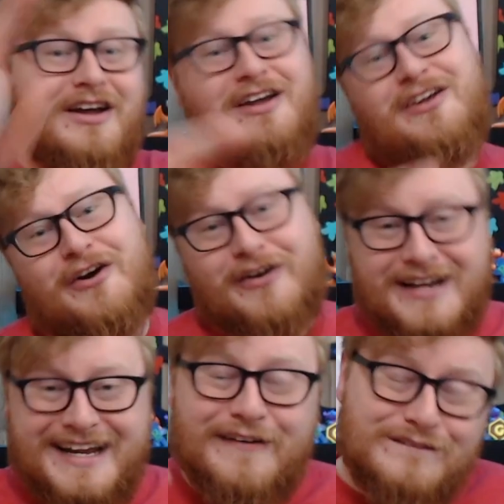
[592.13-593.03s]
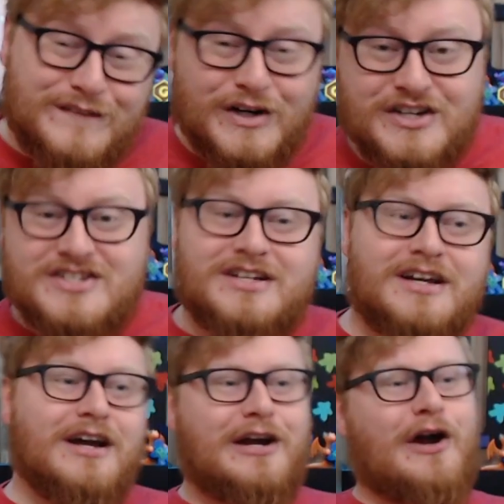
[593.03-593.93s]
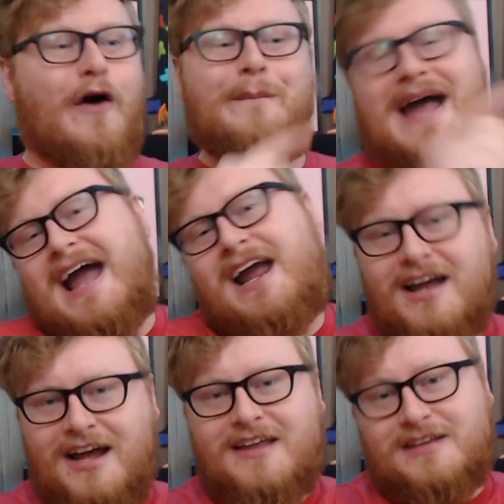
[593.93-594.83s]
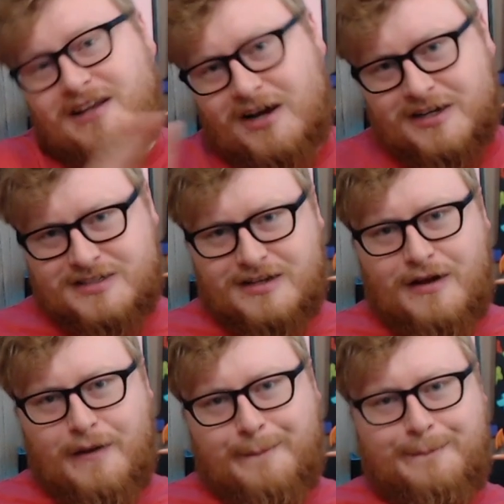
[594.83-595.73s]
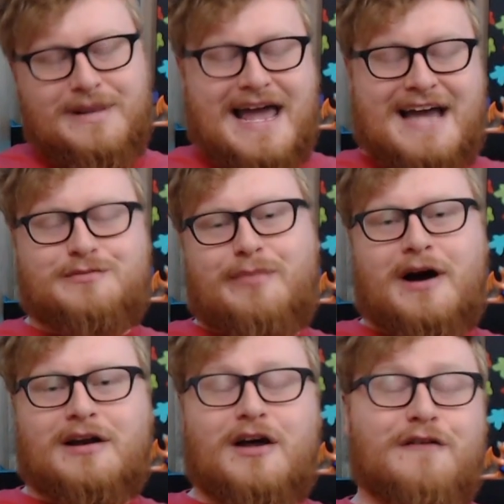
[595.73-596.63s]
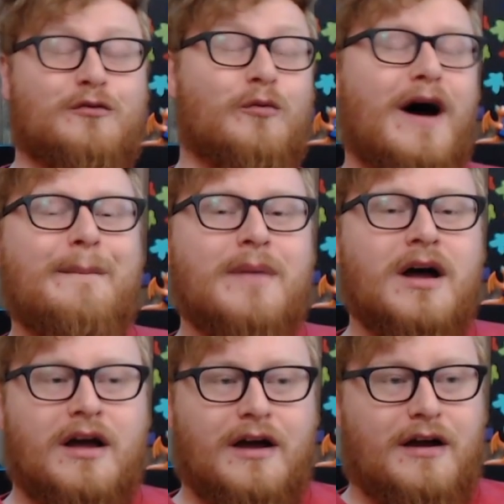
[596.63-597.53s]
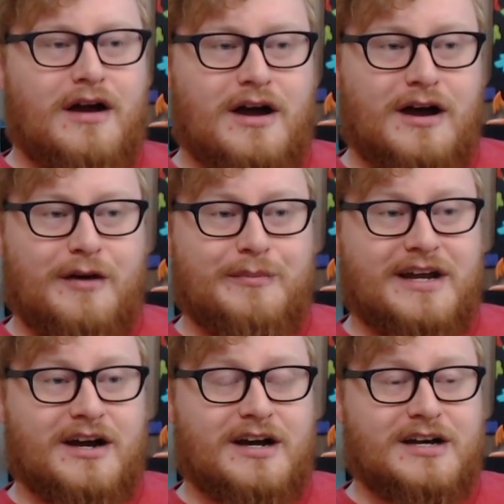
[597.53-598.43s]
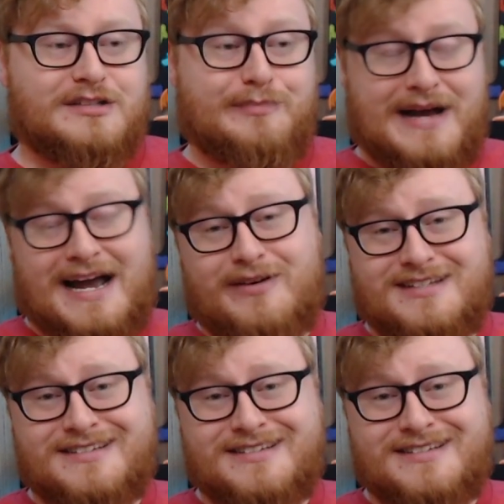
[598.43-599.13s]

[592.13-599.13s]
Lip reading: you heard it here first. Go back, the Last Bottle of Rum, because pirates,